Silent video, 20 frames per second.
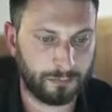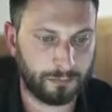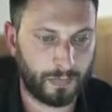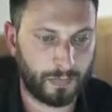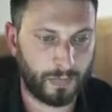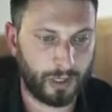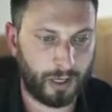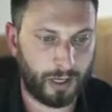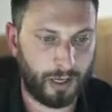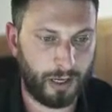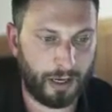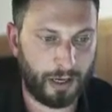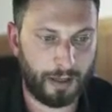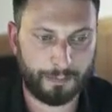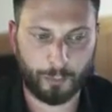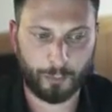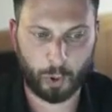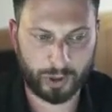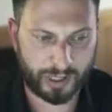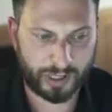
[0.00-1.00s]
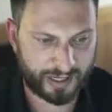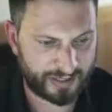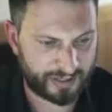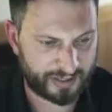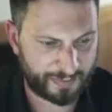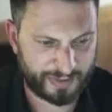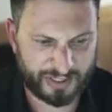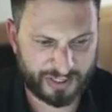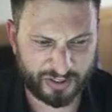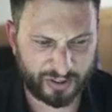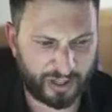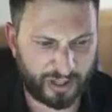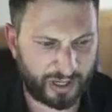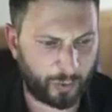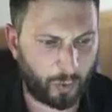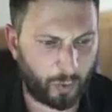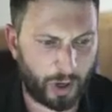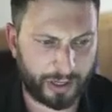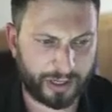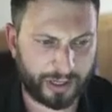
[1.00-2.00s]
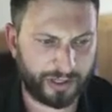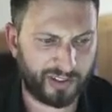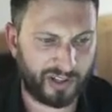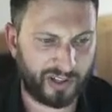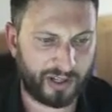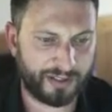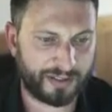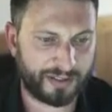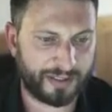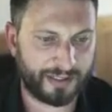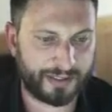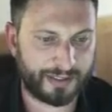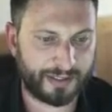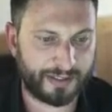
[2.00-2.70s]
More customs. These are like walk-in closets.